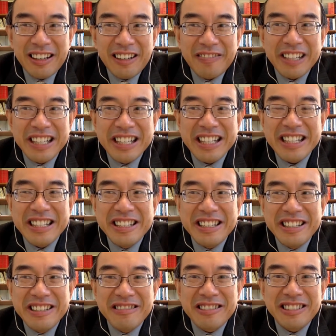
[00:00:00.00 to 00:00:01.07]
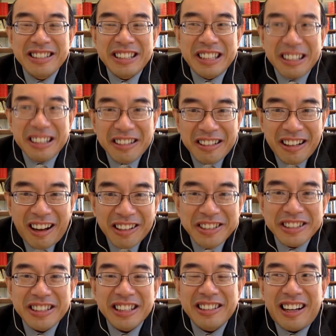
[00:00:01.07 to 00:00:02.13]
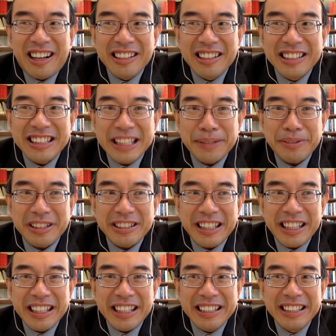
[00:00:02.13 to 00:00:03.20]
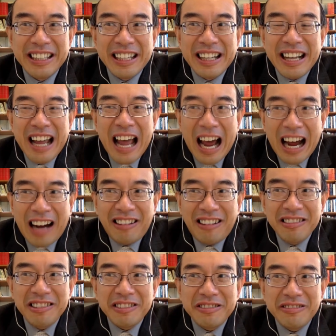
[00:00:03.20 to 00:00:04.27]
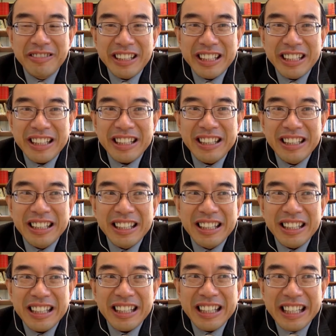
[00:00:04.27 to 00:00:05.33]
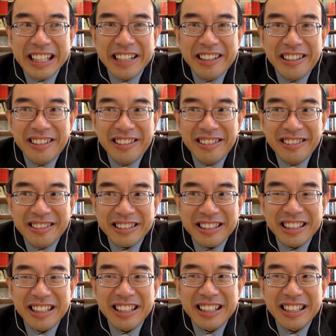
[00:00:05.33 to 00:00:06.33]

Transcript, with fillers: we need new theological concept of saying, how do we include